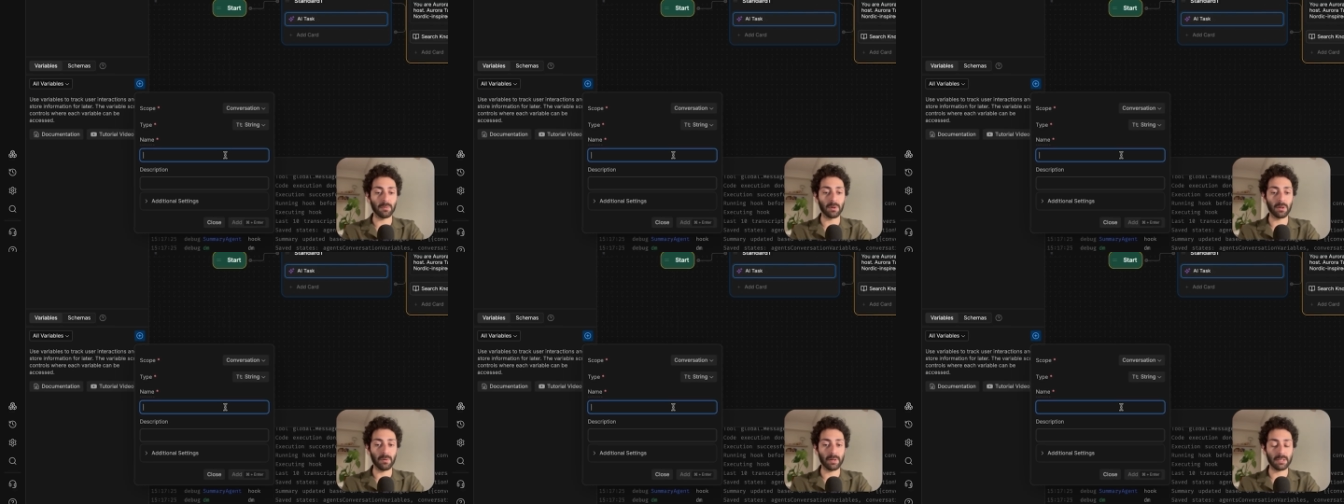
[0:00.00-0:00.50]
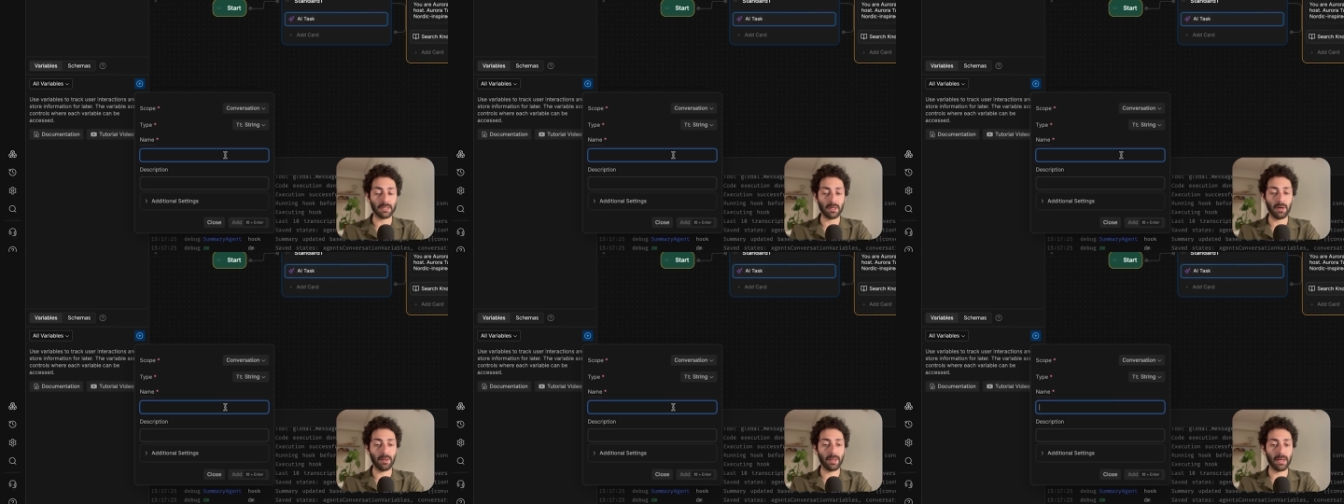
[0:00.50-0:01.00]
We're going to
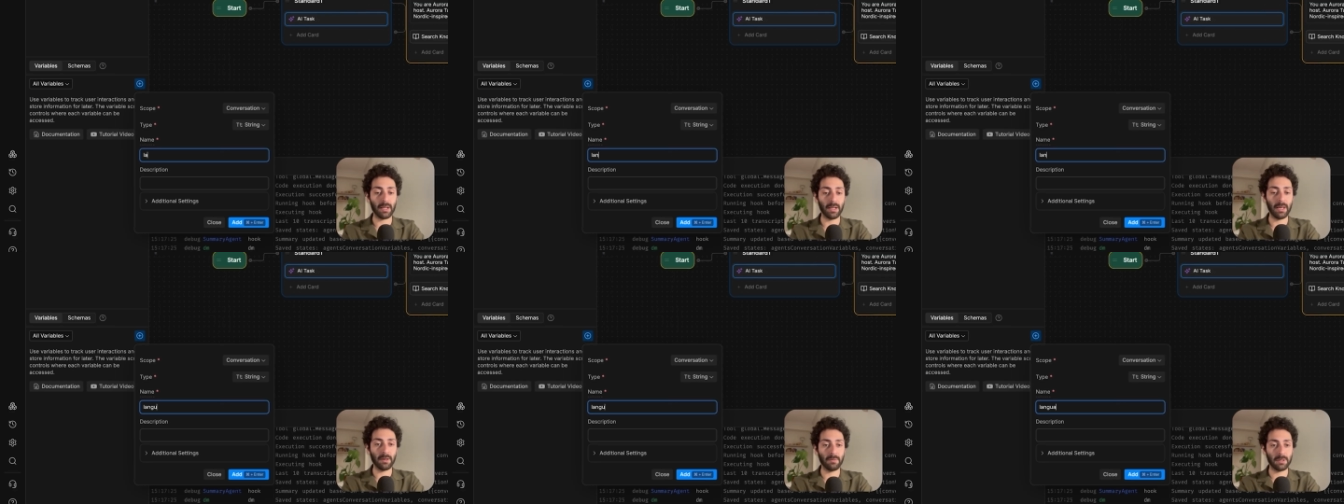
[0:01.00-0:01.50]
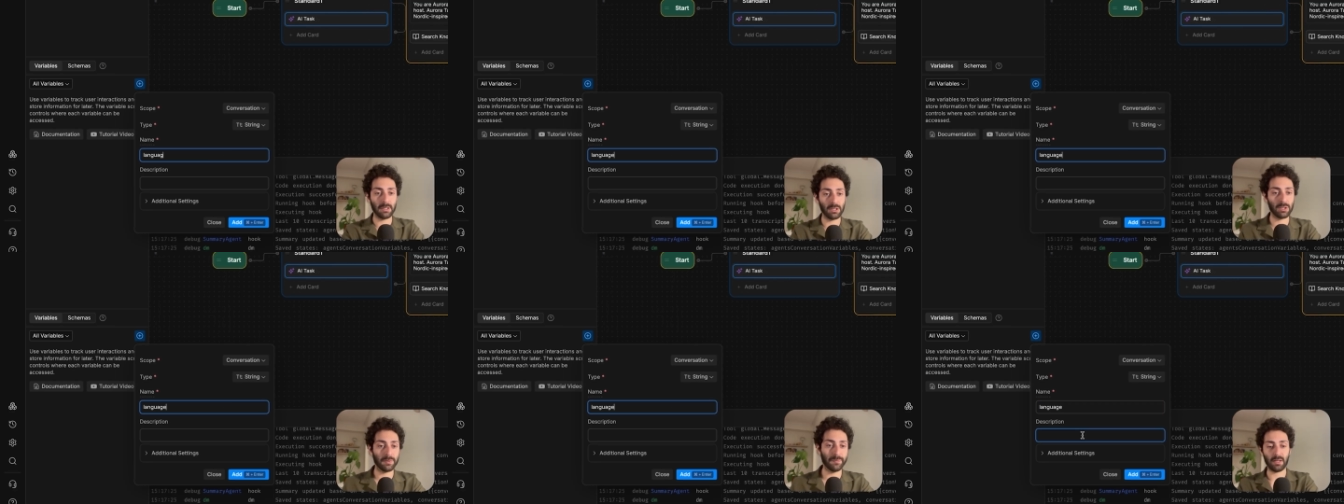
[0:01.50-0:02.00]
call that
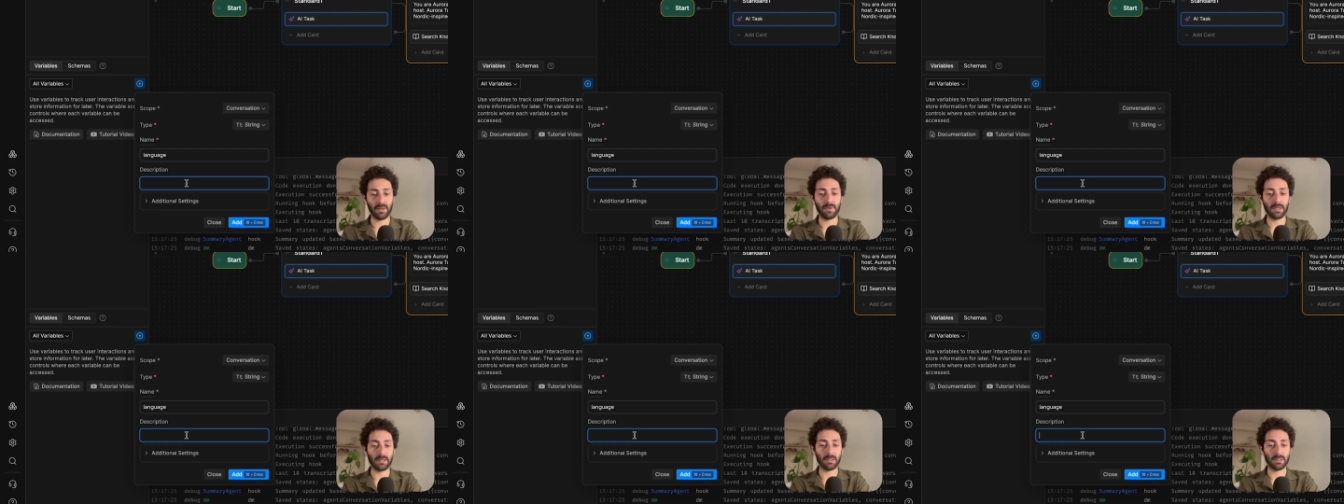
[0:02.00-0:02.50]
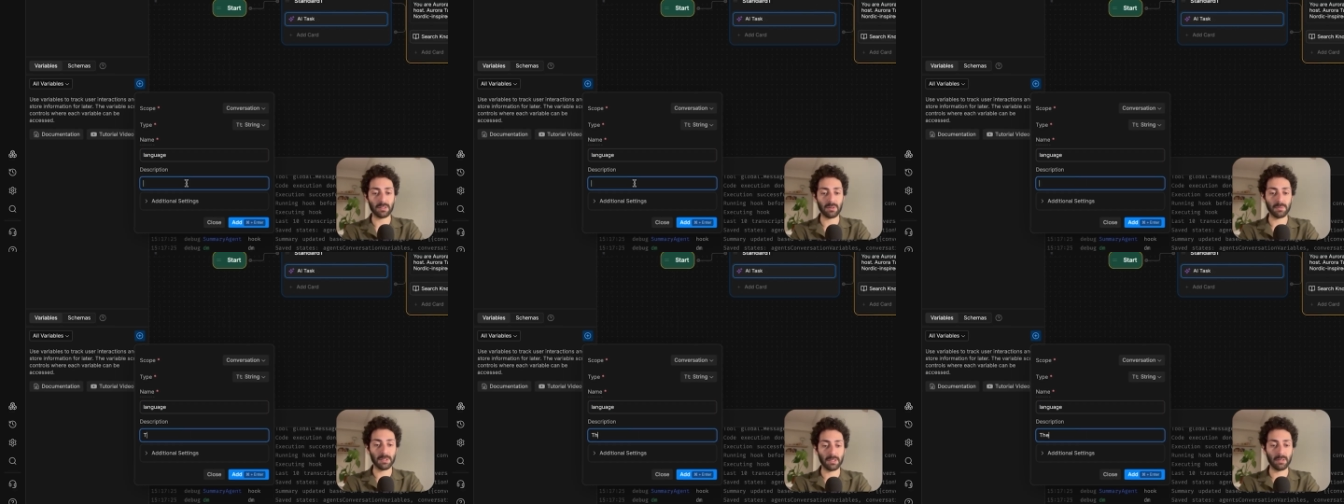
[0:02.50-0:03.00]
language. I'll give it a little
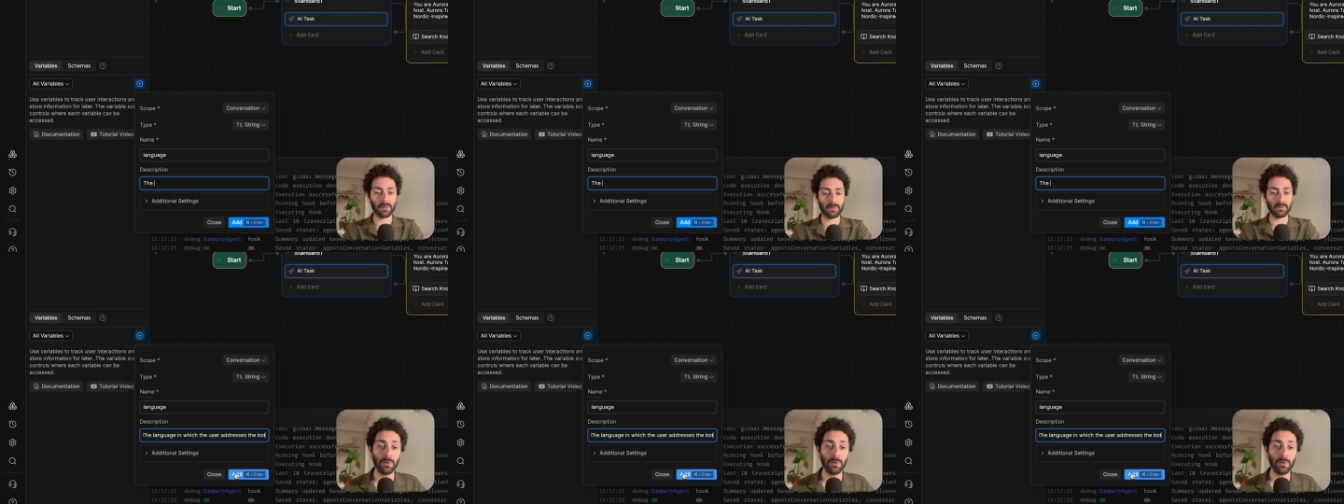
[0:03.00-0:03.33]
description.